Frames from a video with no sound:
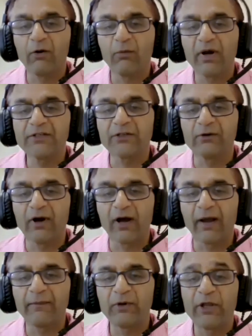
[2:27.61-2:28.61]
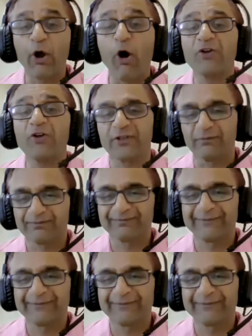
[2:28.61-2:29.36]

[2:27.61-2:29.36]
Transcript: How about you? I'm doing awesome.